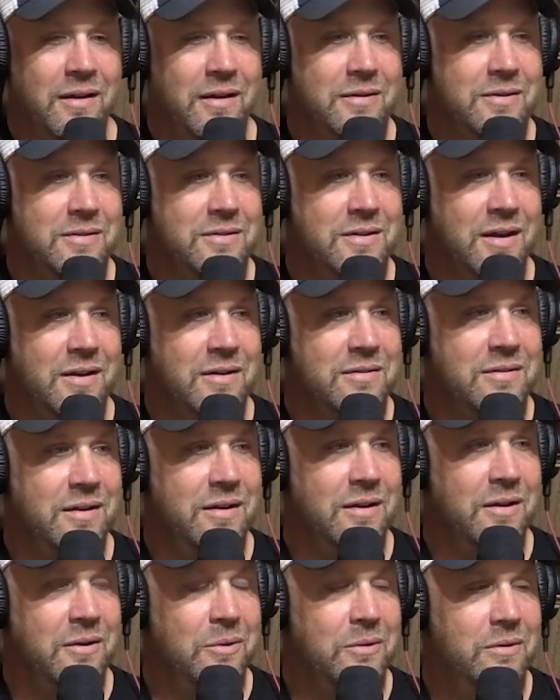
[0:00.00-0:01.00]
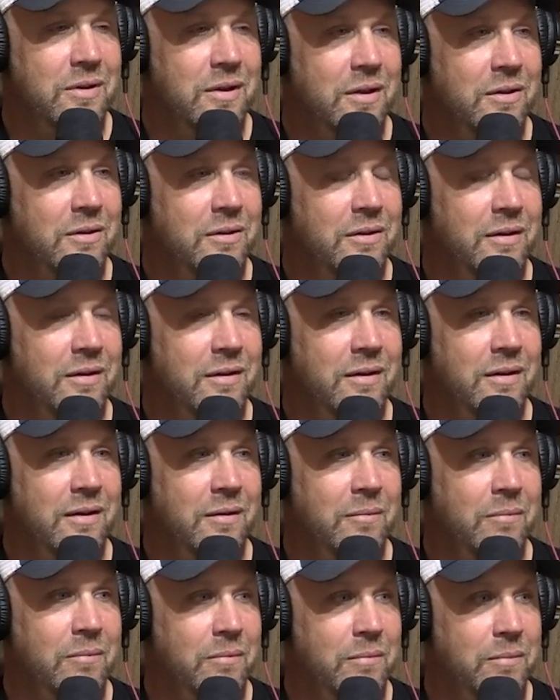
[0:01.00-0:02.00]
Just kind of stayed in the hotel
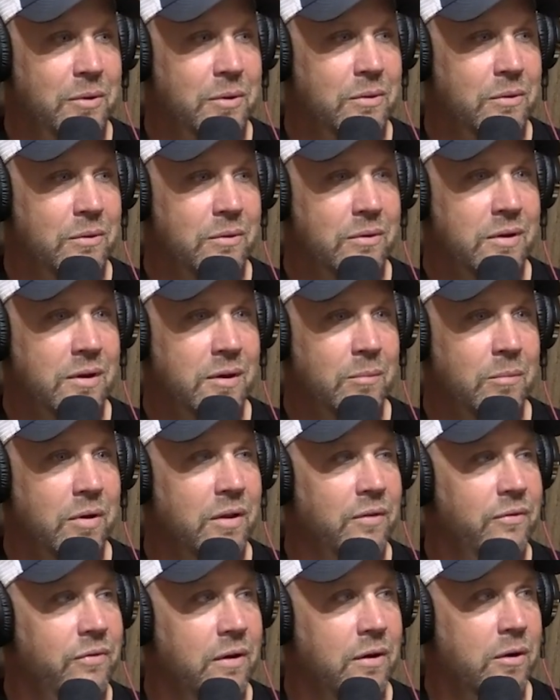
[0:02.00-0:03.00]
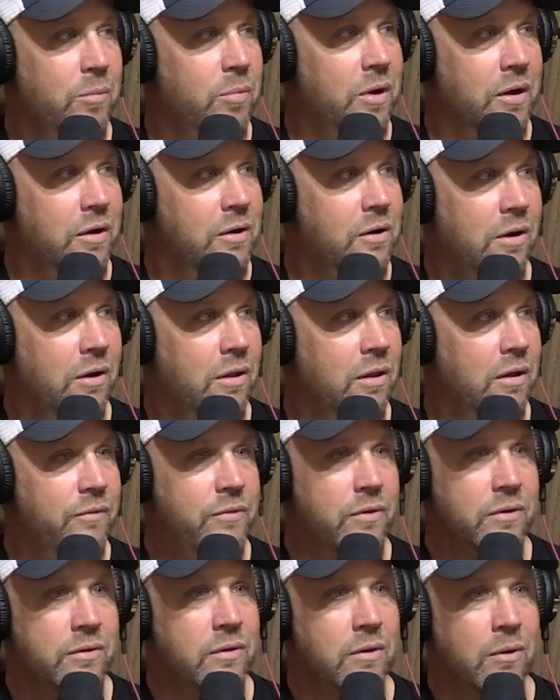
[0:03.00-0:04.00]
and blew the routine. But if there had been a call off,
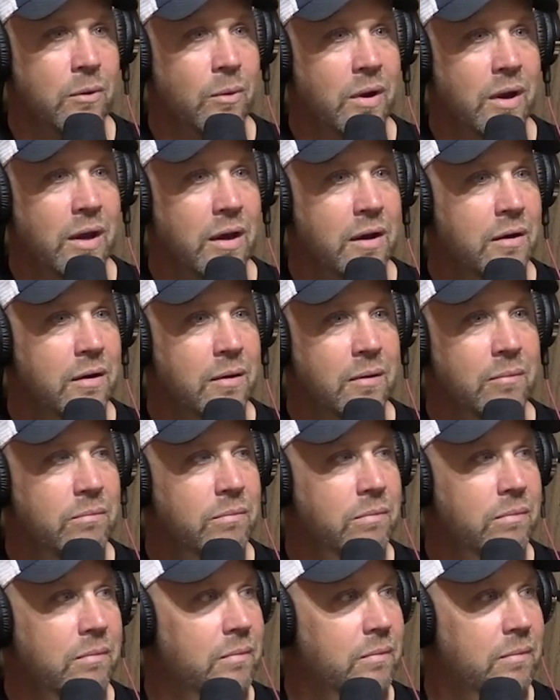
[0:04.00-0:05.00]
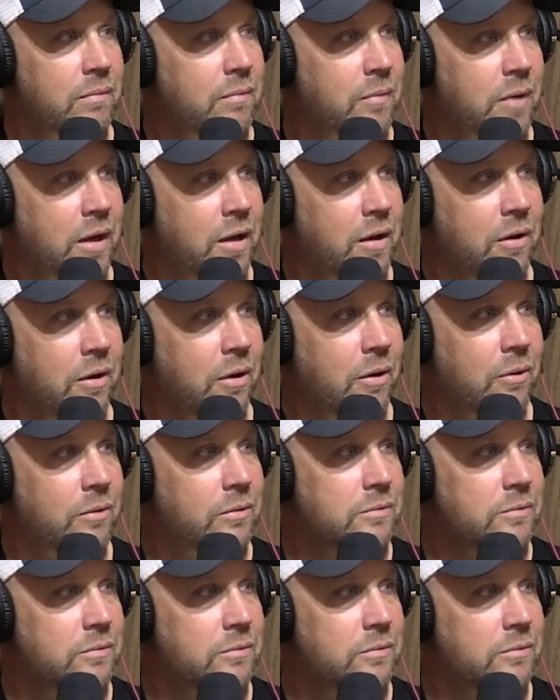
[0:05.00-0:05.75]
there's no way I could have made a note.